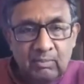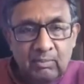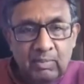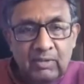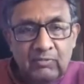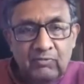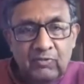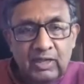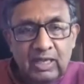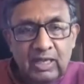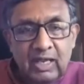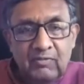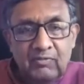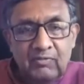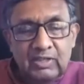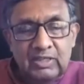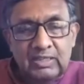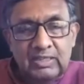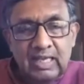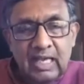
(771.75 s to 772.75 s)
but we
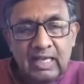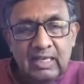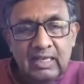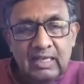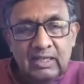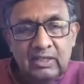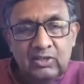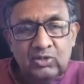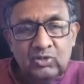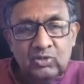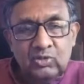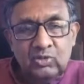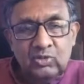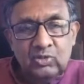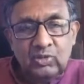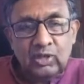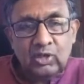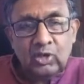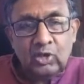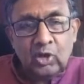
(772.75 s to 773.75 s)
have decided
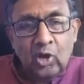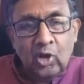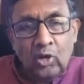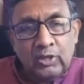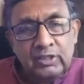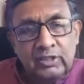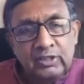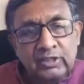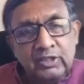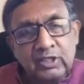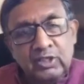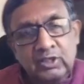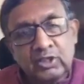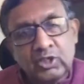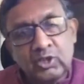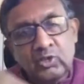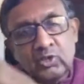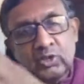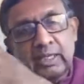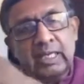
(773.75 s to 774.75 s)
to
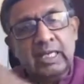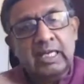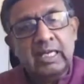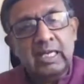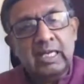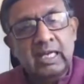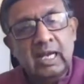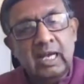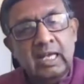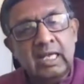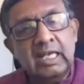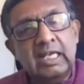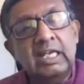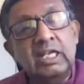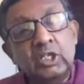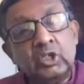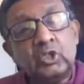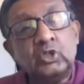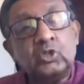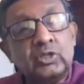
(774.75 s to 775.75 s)
constitute India
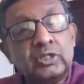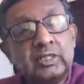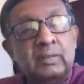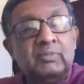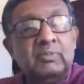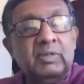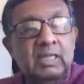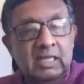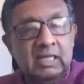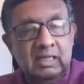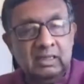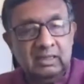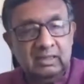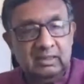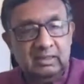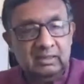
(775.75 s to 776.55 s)
into something.